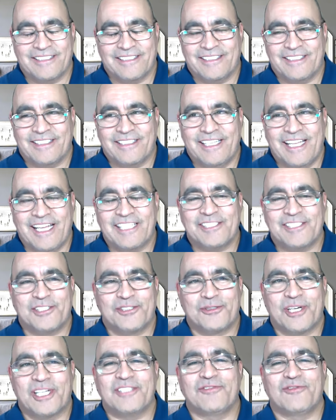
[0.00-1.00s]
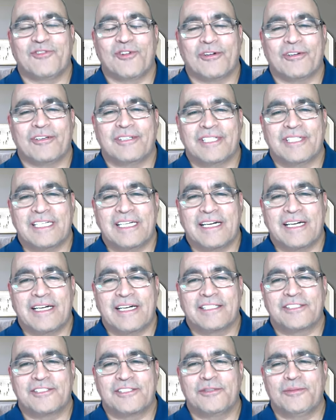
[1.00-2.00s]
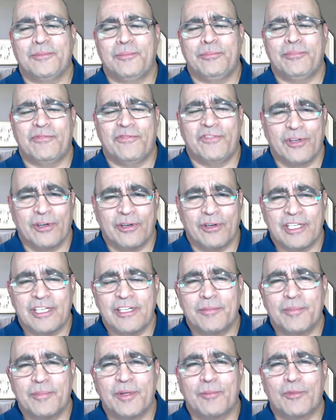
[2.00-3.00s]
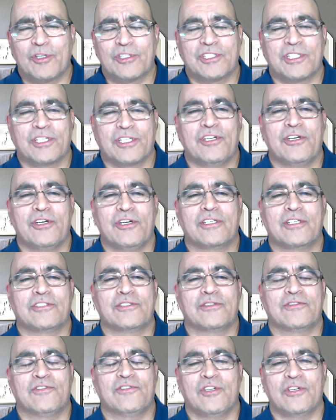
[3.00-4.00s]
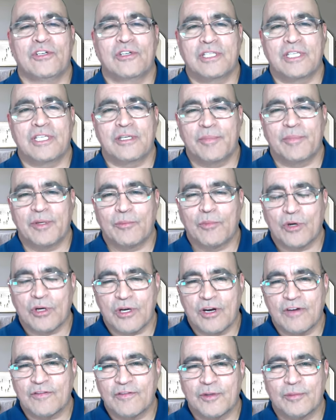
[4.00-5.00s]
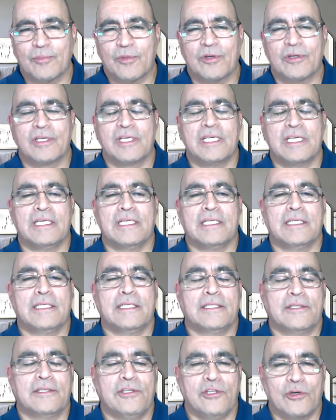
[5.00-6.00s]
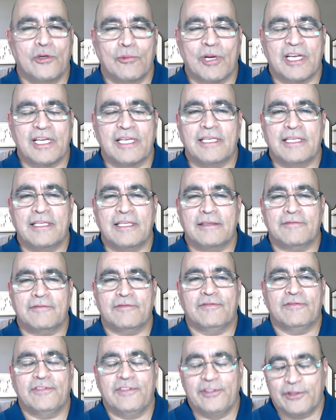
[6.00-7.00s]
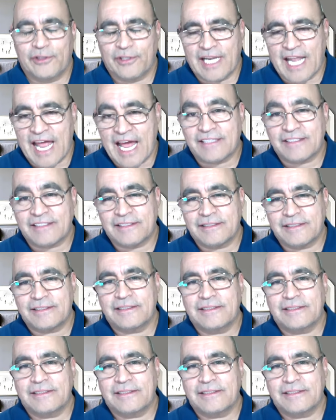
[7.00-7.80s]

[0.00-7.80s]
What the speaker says: less stressful, to feel a little bit more secure, to feel a little bit more comfortable. You don't want to live your last